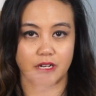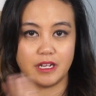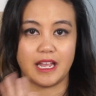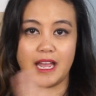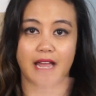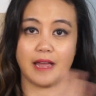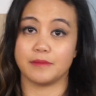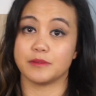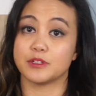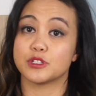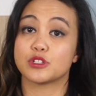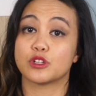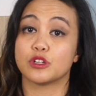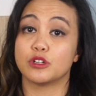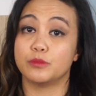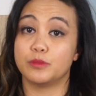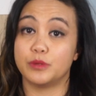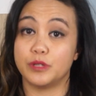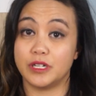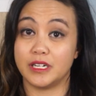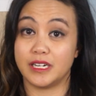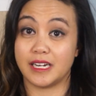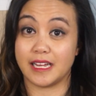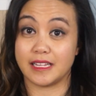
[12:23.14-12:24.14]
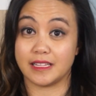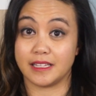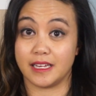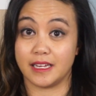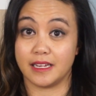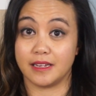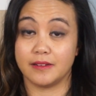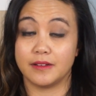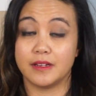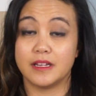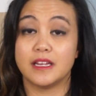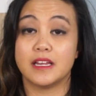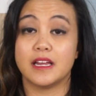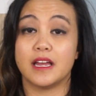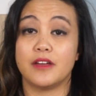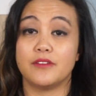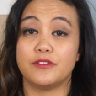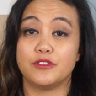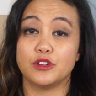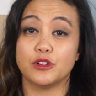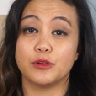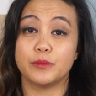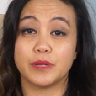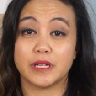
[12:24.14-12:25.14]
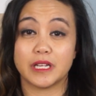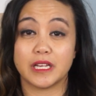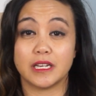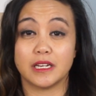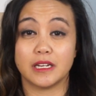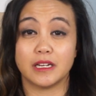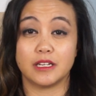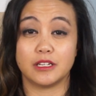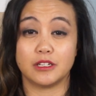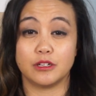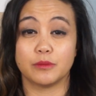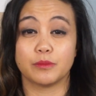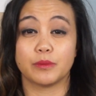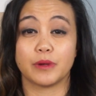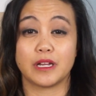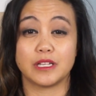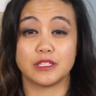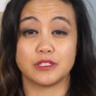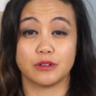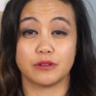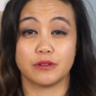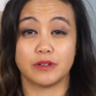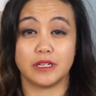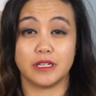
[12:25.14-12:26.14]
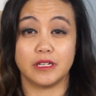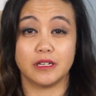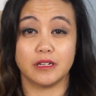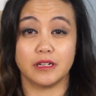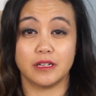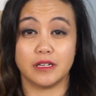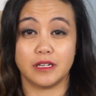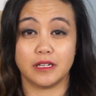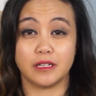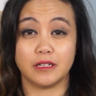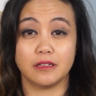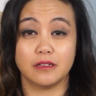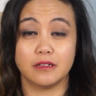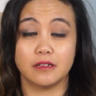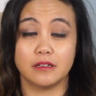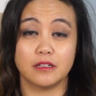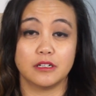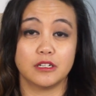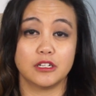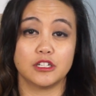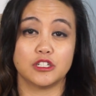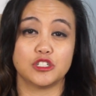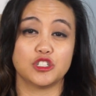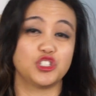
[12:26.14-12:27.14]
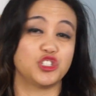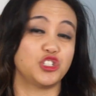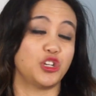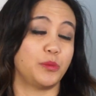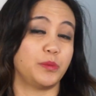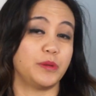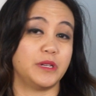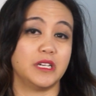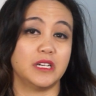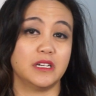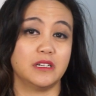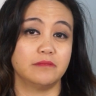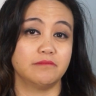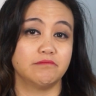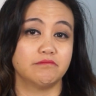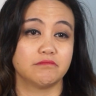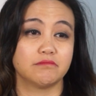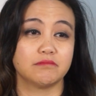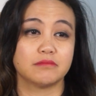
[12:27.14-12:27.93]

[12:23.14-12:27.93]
Okay, I'm just going to put it out there. If you're a beginner and your brain's already hurting, just stop here,